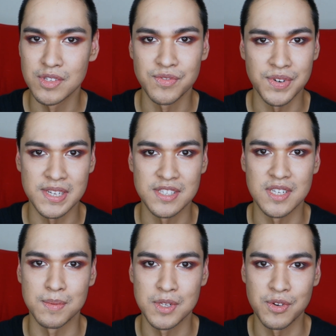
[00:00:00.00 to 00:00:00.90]
Don't forget to
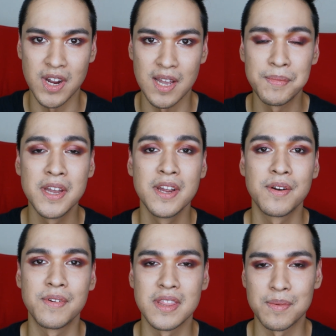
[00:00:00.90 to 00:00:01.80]
subscribe,
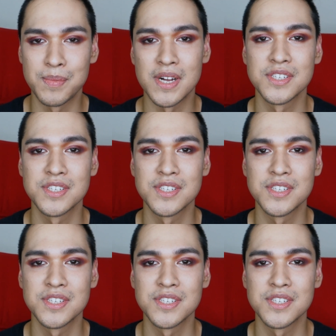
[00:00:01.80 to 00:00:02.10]
ring the bell